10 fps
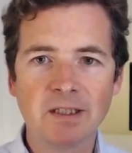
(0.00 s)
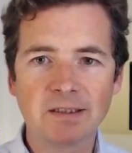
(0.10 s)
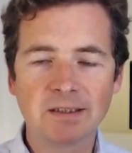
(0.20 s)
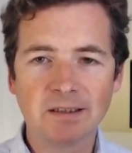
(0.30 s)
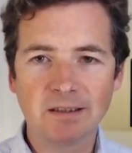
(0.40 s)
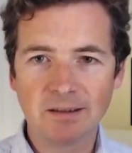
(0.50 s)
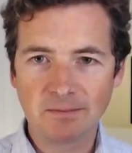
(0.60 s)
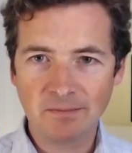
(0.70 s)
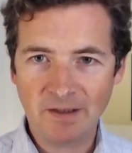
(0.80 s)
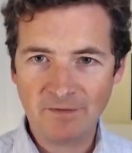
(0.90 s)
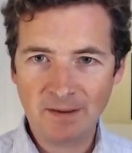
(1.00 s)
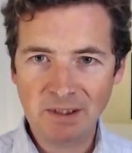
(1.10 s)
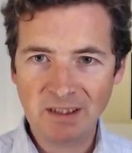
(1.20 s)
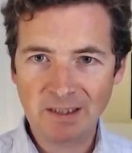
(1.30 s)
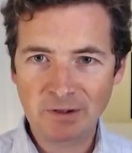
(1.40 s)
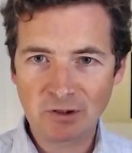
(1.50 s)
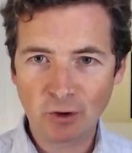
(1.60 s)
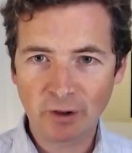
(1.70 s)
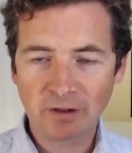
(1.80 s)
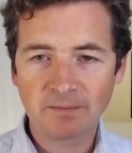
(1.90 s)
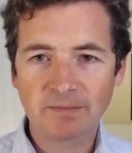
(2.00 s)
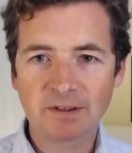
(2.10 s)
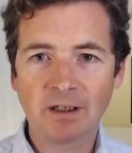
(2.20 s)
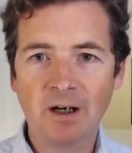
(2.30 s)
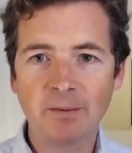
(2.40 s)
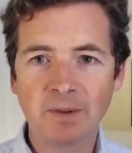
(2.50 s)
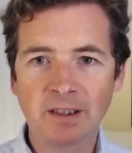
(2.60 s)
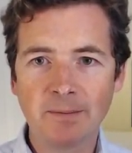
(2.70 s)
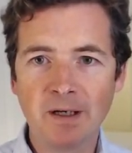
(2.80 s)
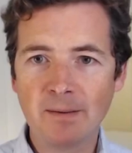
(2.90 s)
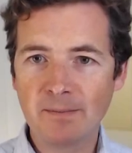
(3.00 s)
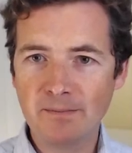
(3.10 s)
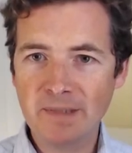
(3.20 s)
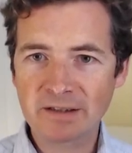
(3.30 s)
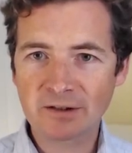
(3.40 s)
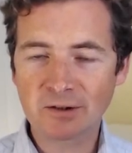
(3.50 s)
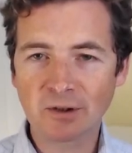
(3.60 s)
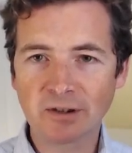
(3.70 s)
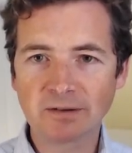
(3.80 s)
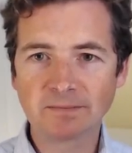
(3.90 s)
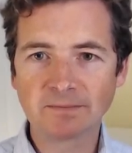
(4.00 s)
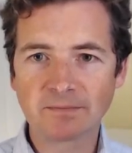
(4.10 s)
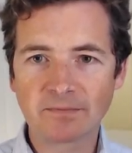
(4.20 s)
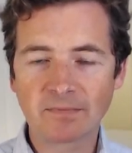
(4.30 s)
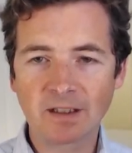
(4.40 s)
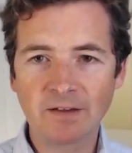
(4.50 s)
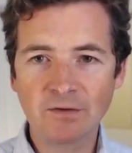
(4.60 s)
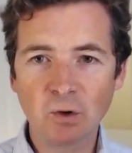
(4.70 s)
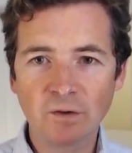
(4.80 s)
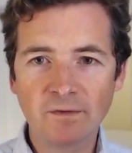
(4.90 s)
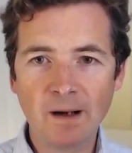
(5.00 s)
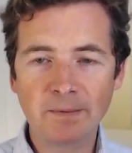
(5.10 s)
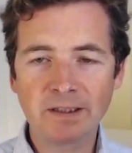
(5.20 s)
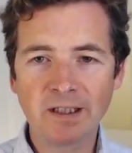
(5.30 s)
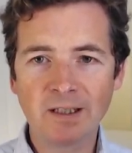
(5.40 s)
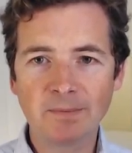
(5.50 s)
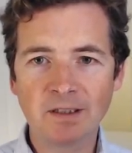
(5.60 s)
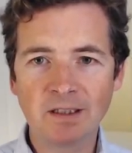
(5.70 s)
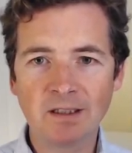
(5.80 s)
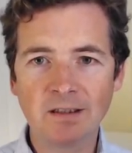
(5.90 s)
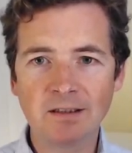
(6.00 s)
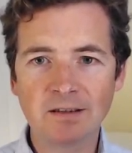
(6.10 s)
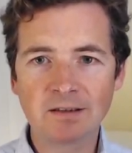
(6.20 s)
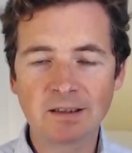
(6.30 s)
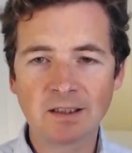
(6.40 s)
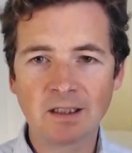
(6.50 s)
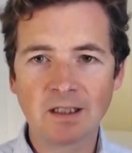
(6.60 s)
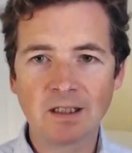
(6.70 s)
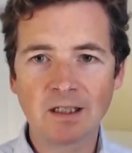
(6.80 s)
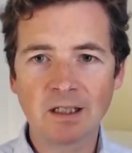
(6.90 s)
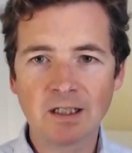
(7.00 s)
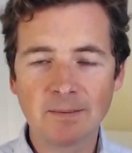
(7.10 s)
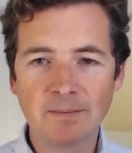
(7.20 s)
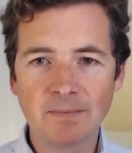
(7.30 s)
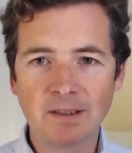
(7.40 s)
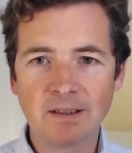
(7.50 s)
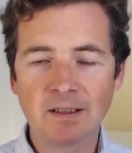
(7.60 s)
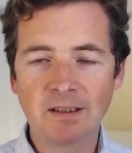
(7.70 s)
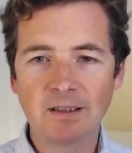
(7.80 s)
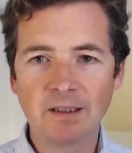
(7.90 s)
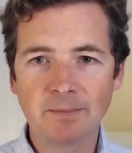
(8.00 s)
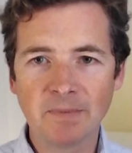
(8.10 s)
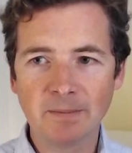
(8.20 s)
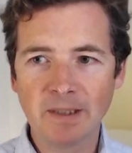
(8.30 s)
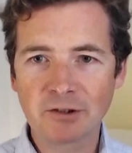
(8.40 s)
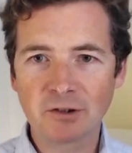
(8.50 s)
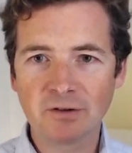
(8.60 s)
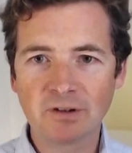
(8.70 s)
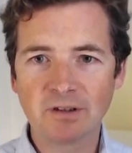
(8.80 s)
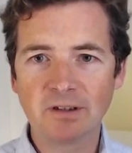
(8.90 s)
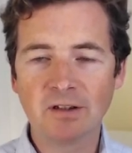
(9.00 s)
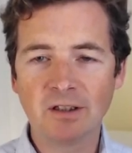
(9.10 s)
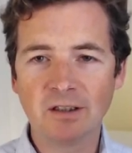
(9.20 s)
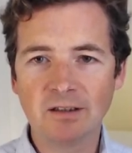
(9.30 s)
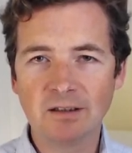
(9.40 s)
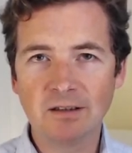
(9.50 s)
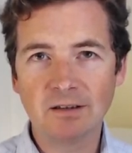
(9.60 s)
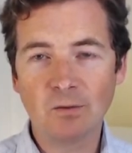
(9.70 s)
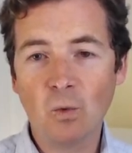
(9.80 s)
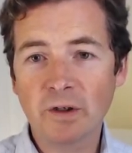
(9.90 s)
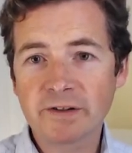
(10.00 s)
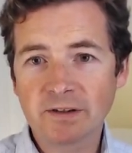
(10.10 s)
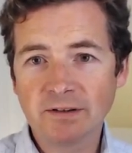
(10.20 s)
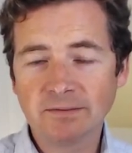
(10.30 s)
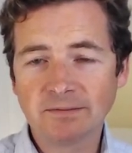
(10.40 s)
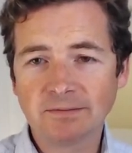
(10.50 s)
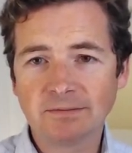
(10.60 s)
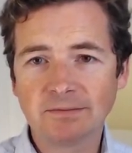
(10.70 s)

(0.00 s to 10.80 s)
But my family name is Doyle, so I become Mr. Doyle. If your family name is, let me imagine, Watson,